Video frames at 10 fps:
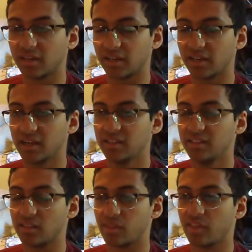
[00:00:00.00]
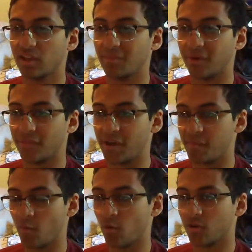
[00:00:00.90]
I kind of need to think about
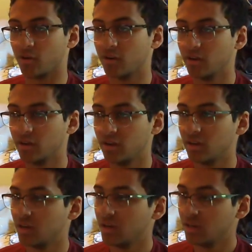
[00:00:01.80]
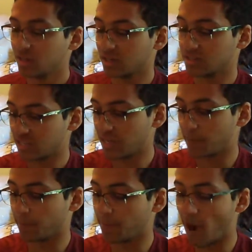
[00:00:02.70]
that more because
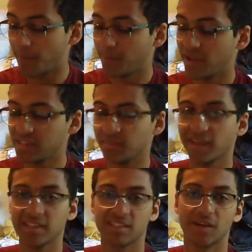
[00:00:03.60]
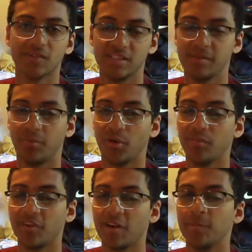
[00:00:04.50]
Mbappe is making
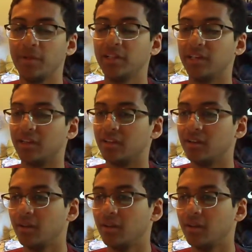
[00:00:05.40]
17.5 million,